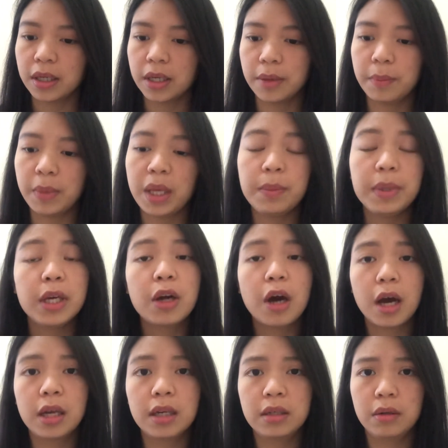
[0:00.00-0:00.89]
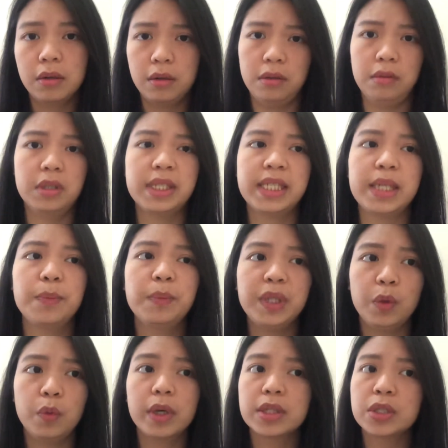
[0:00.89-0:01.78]
Maybe God
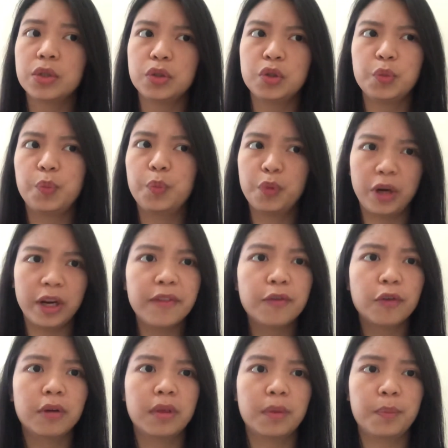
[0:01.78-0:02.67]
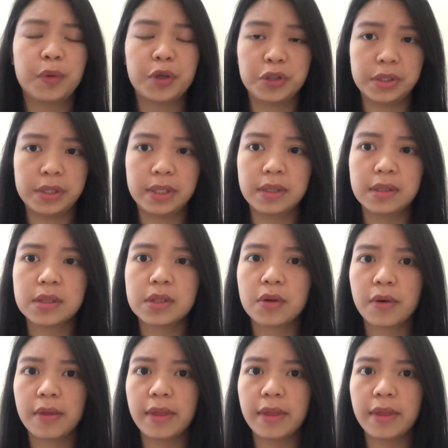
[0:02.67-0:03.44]
simply wants you to pray for the person so